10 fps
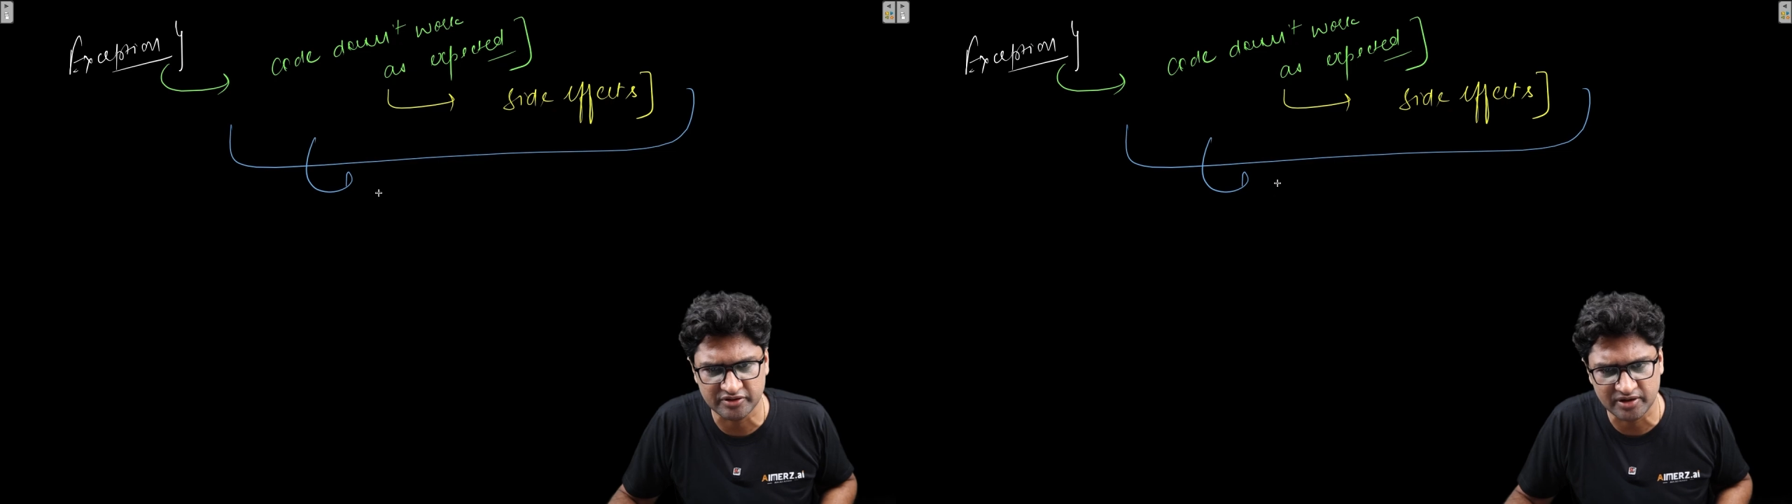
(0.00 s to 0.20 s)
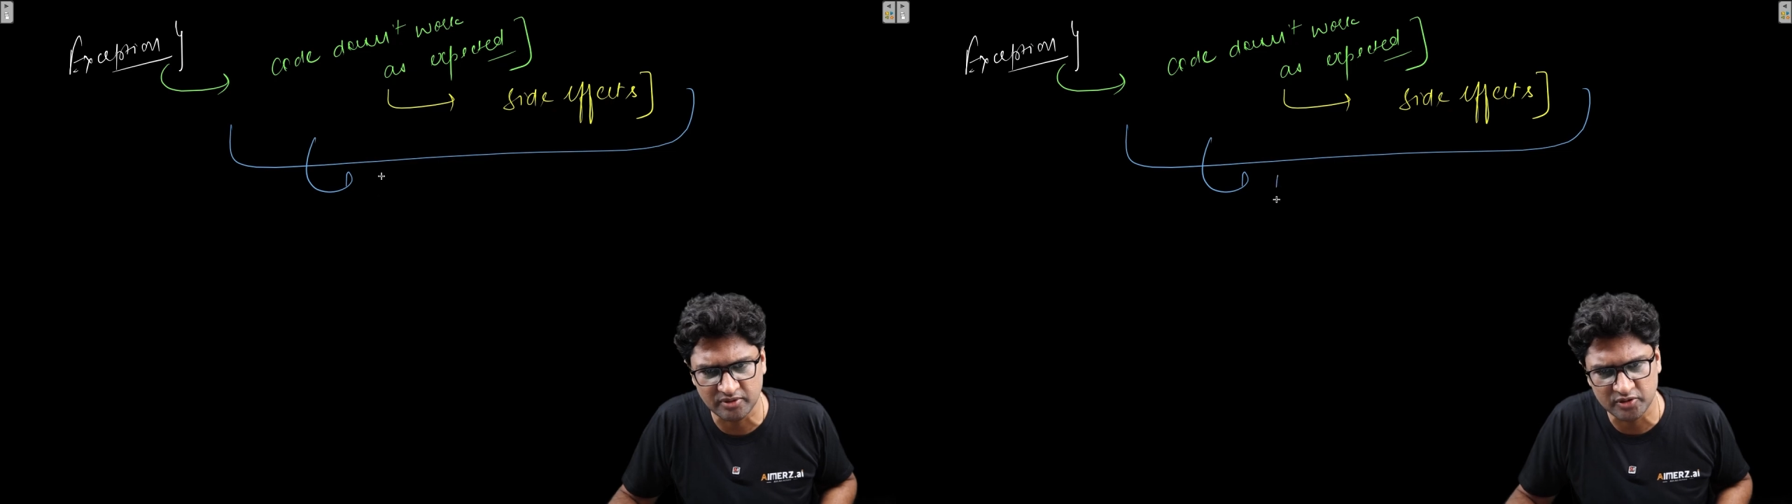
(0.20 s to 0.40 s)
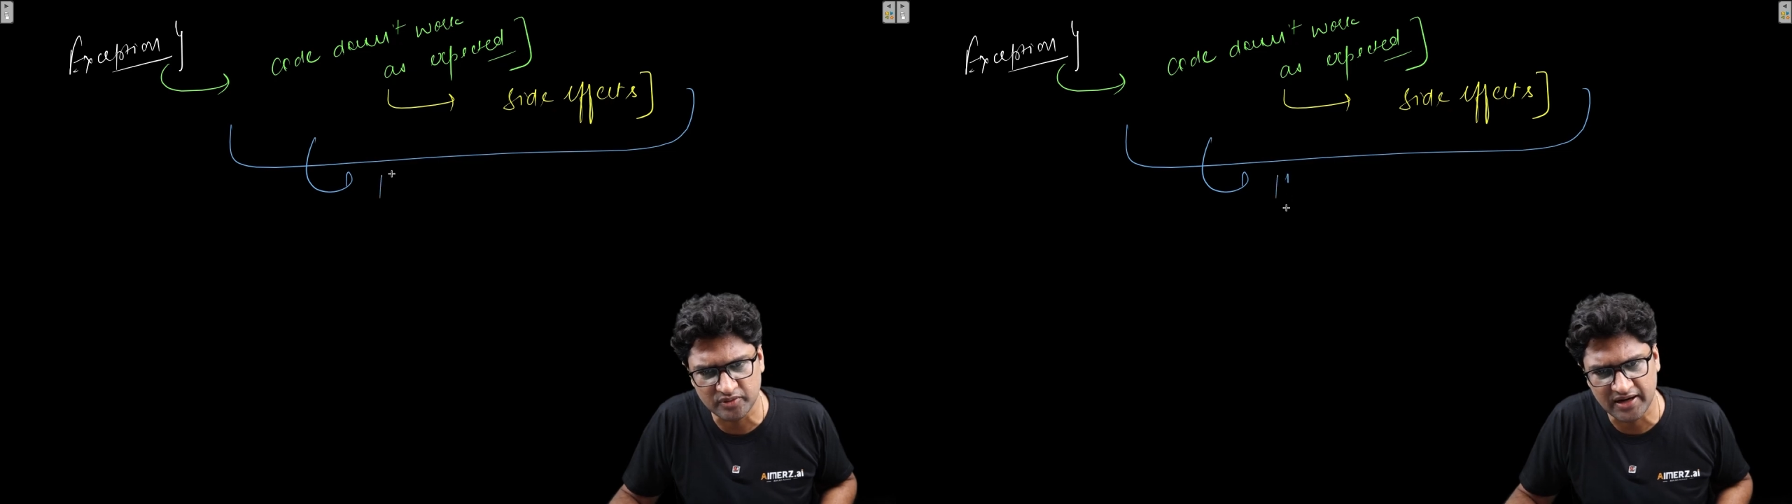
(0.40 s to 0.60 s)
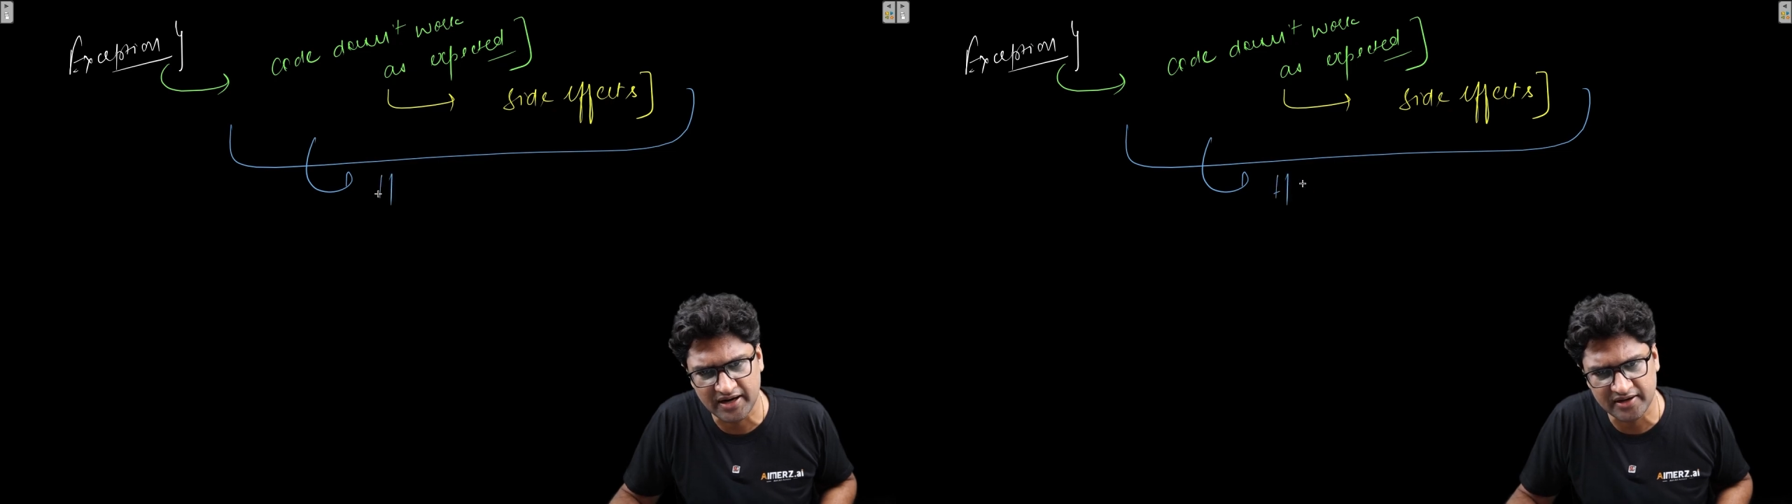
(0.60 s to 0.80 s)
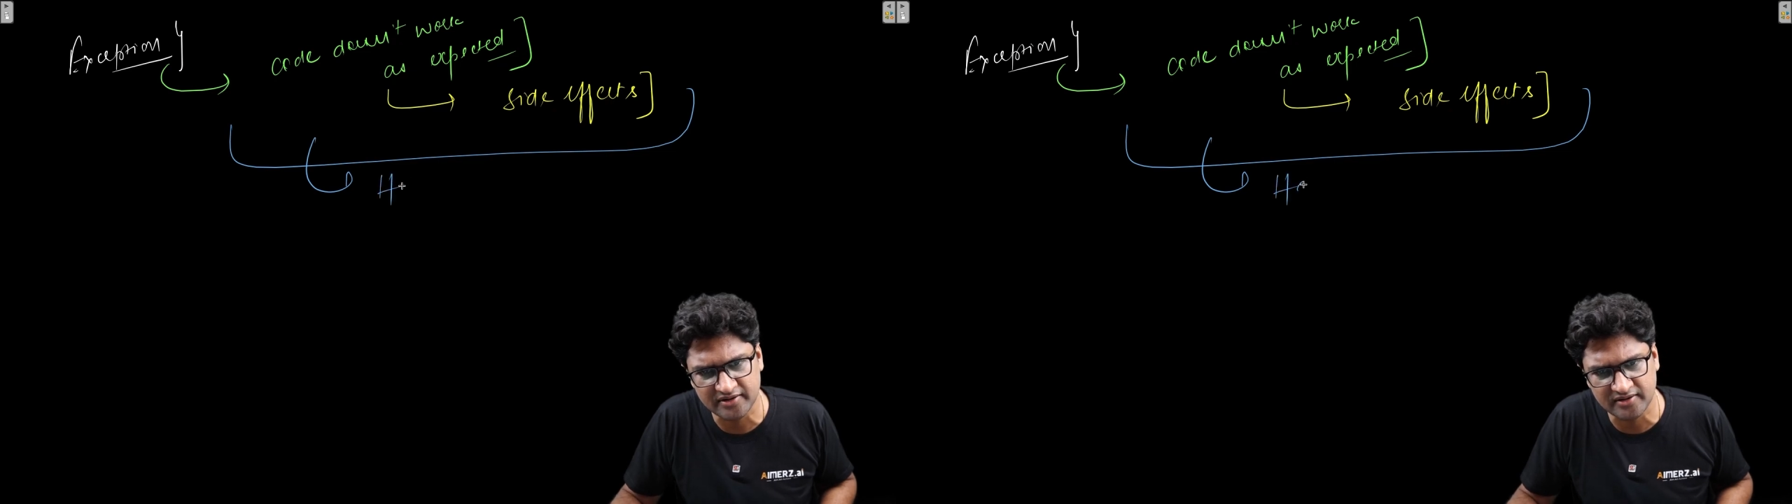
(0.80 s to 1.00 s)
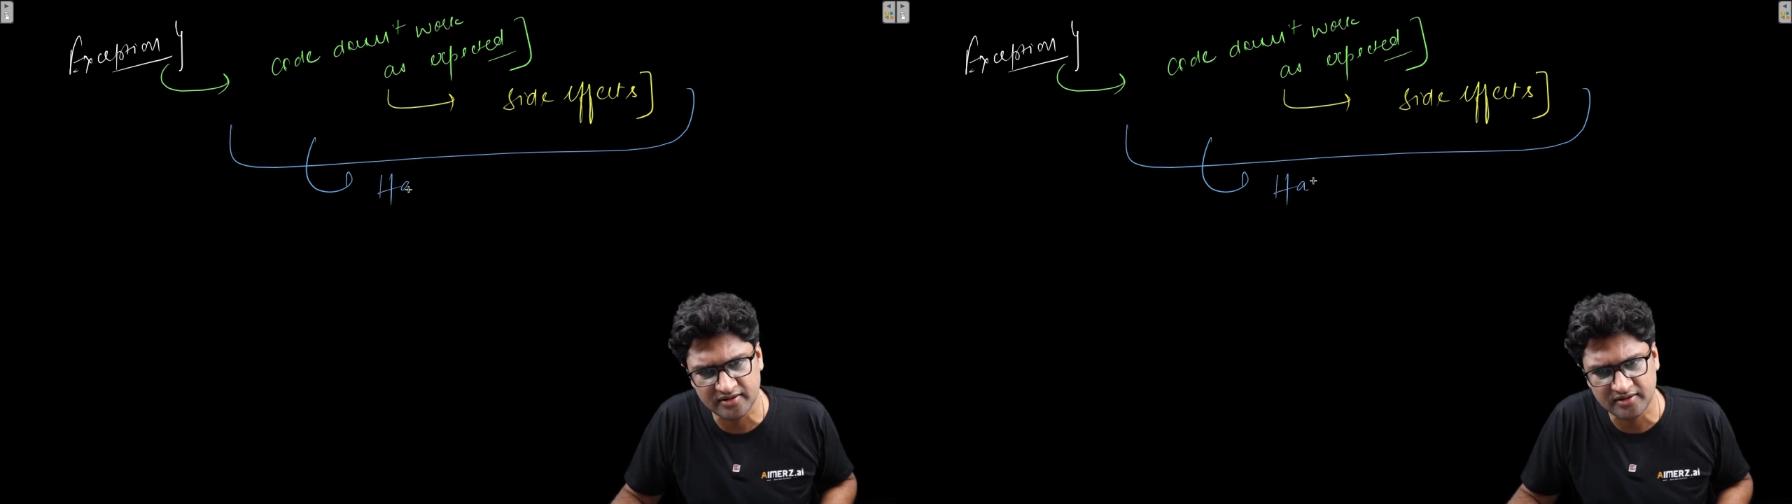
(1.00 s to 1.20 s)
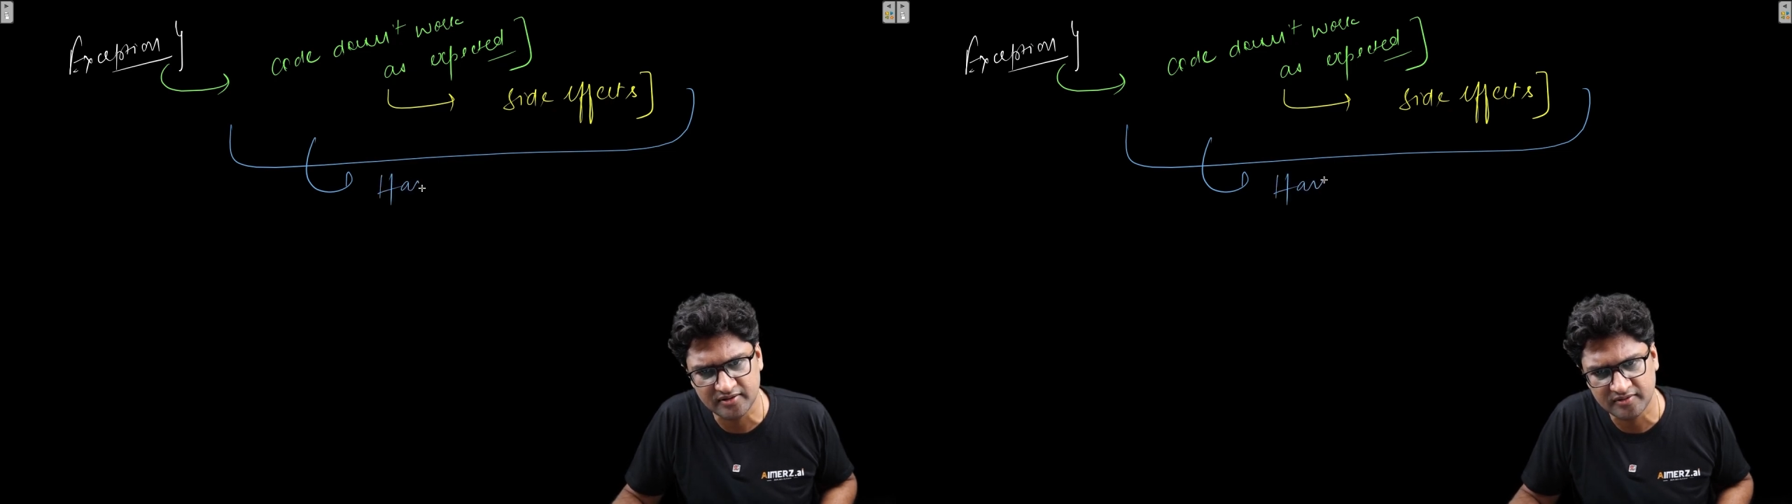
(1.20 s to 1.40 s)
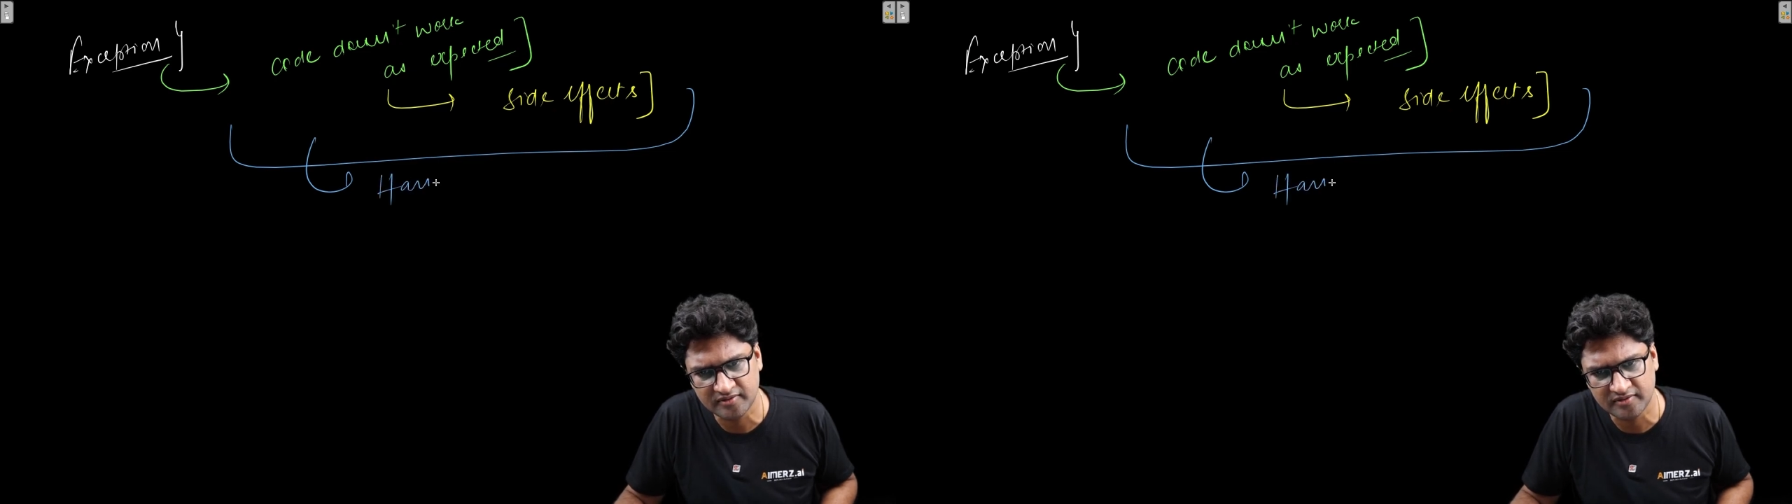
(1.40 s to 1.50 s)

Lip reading: you're able to handle